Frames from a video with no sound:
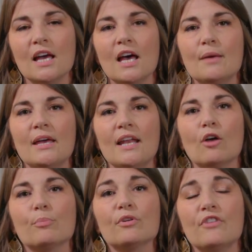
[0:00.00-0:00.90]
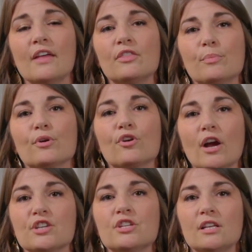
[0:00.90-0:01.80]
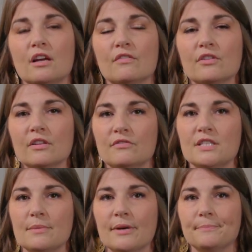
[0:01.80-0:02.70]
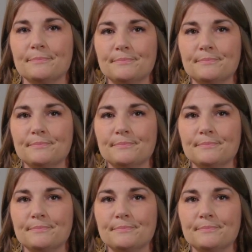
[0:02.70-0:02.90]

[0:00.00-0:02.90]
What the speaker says: and help prevent the progression of the lymphedema.